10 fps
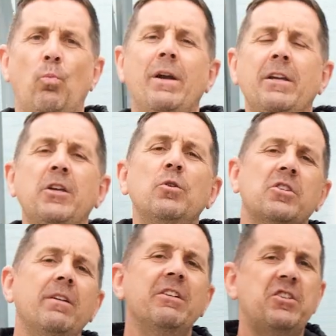When you're
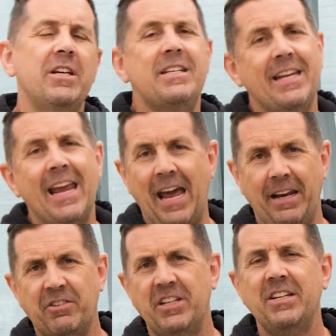using the GT
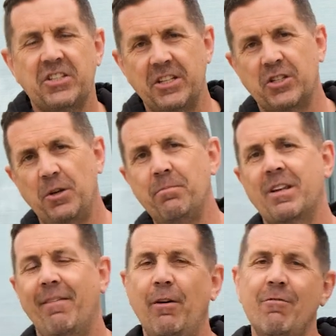NFT
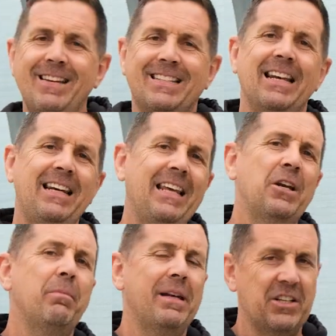systems, there is a
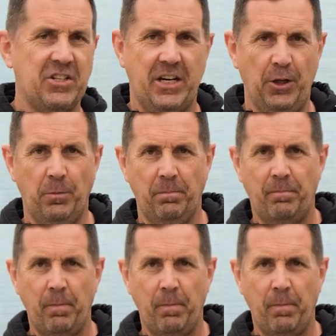little bit of skill.